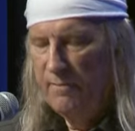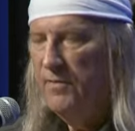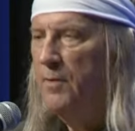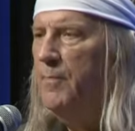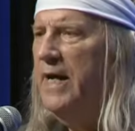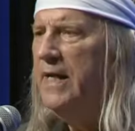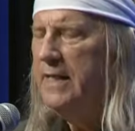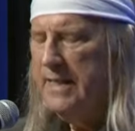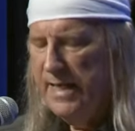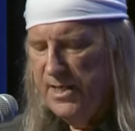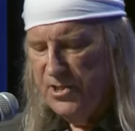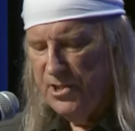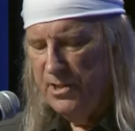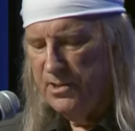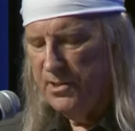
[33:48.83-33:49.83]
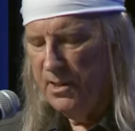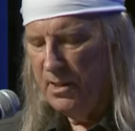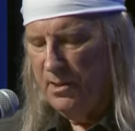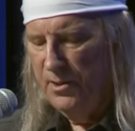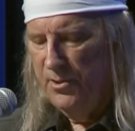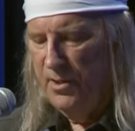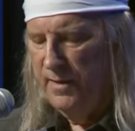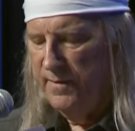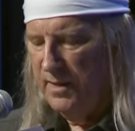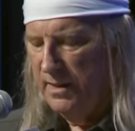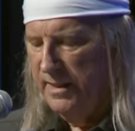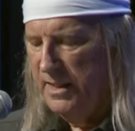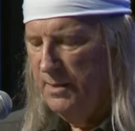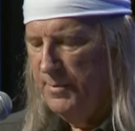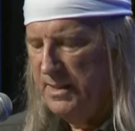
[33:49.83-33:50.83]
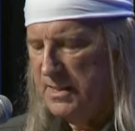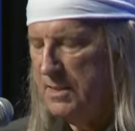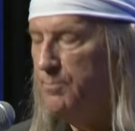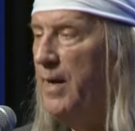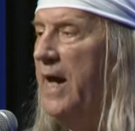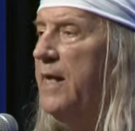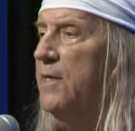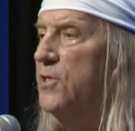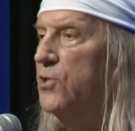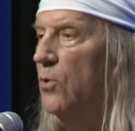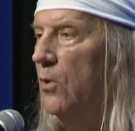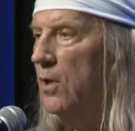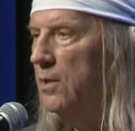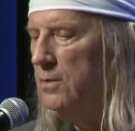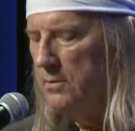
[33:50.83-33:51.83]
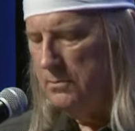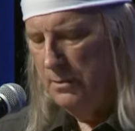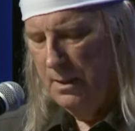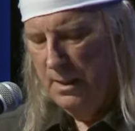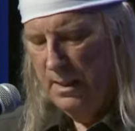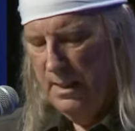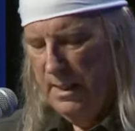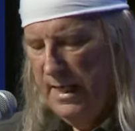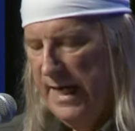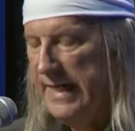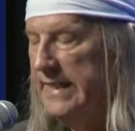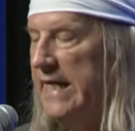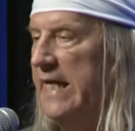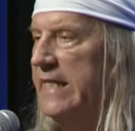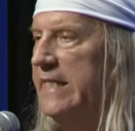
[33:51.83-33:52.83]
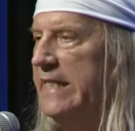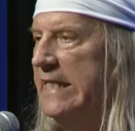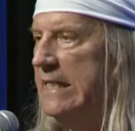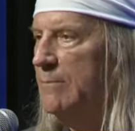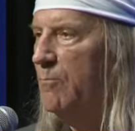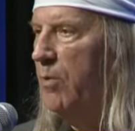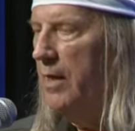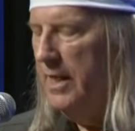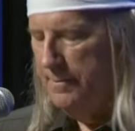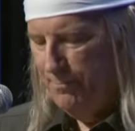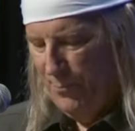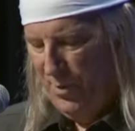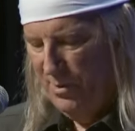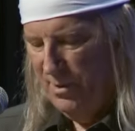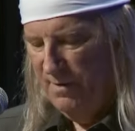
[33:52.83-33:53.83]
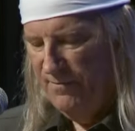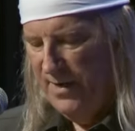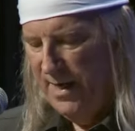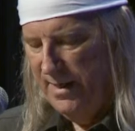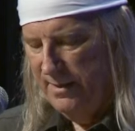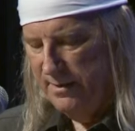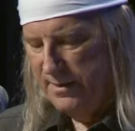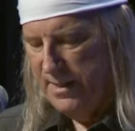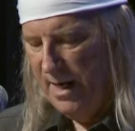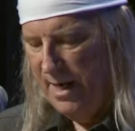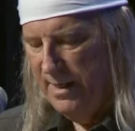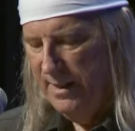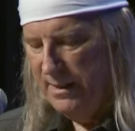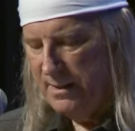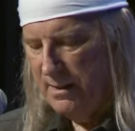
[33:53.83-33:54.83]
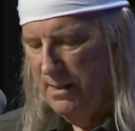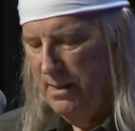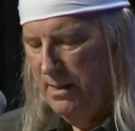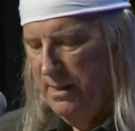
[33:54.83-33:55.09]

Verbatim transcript: The medications included the liniment Spanish oil, an Indian blood Purifier tonic,